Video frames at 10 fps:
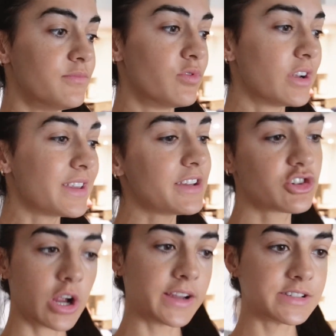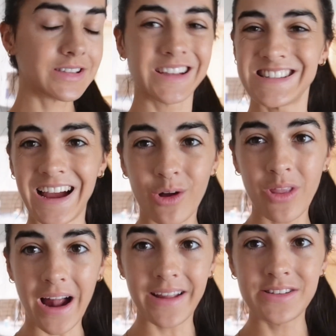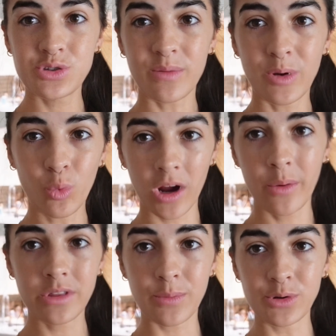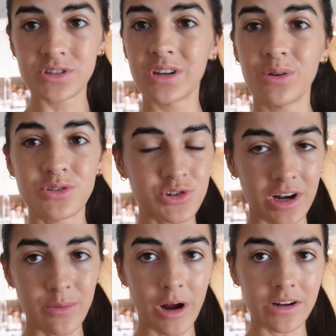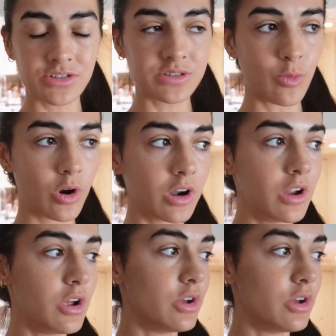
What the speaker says: Really trying to like dial that in. So I've been working with the posing coach, trying to practice more.